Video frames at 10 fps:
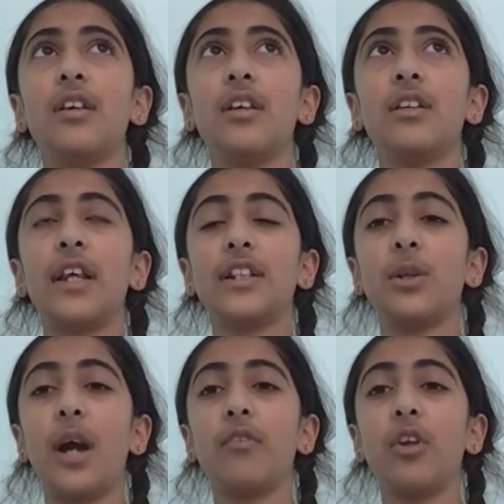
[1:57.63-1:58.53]
it lets you
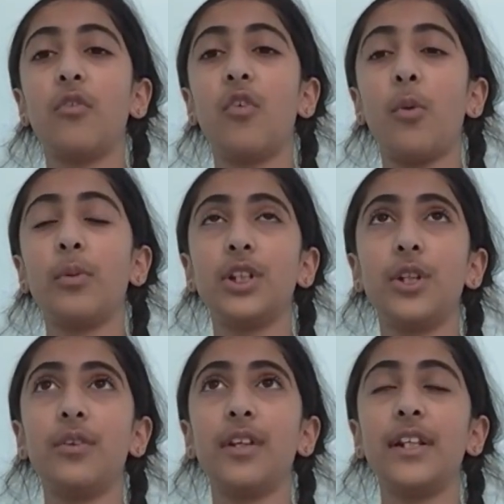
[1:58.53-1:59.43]
have a lot of
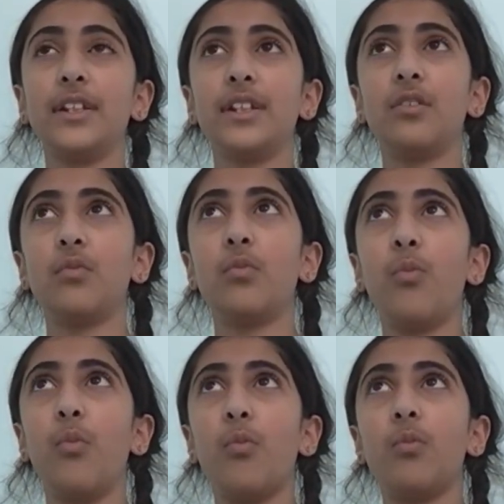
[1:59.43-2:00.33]
opportunities and
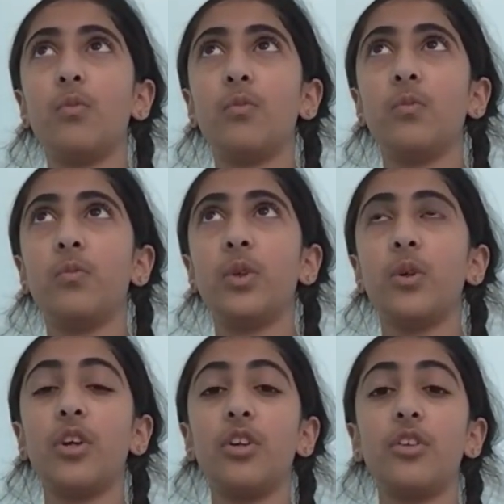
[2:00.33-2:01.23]
you
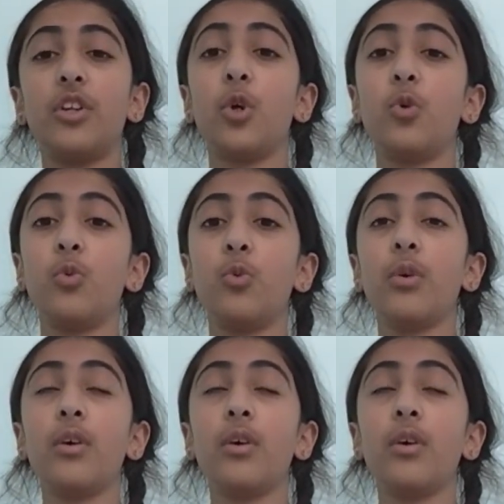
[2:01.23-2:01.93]
can do